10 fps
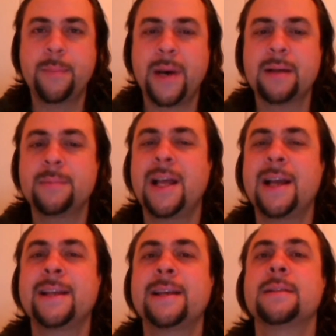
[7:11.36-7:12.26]
The bottom
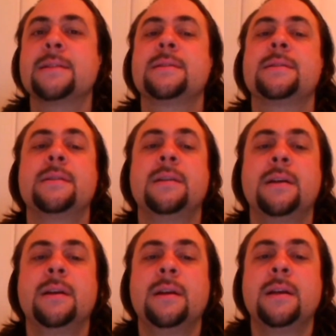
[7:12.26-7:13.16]
line is,
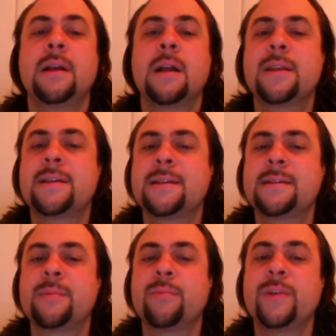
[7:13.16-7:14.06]
the
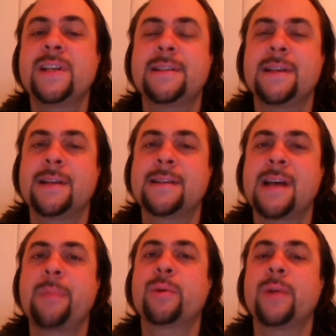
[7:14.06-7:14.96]
system reset
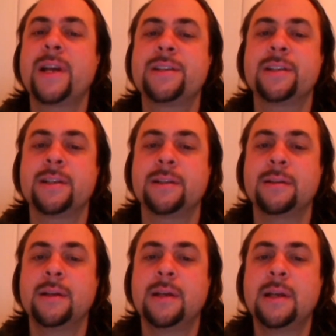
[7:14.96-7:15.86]
operation
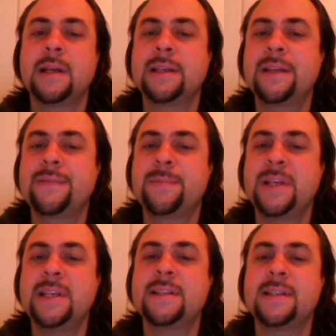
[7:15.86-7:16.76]
gives
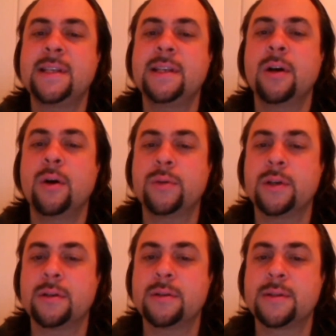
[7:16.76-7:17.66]
PC
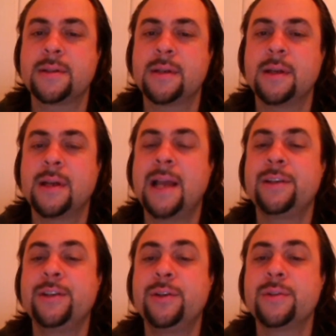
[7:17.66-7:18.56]
owners
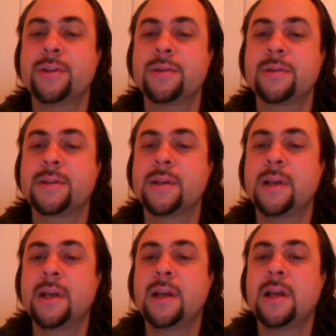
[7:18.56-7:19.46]
and users
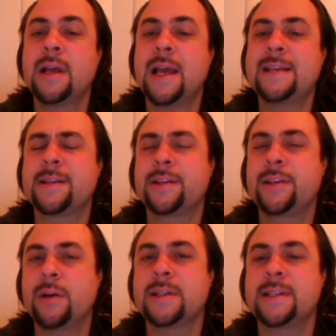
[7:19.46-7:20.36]
a
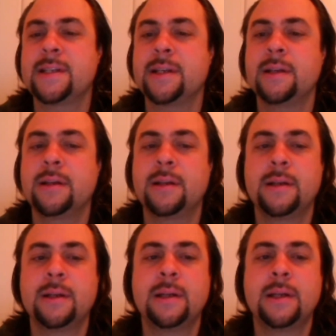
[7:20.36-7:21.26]
security
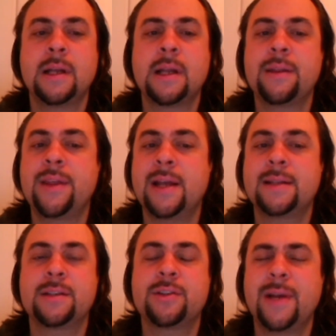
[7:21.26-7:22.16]

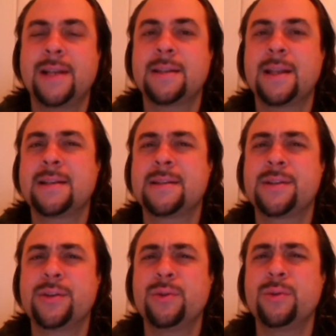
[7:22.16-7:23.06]
that translates
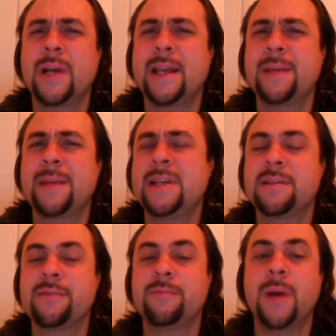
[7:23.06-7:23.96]
to a
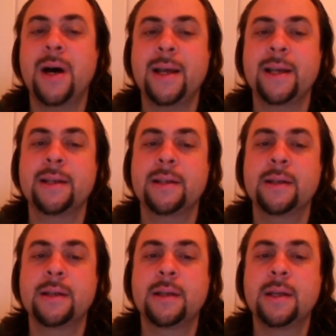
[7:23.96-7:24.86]
peace of mind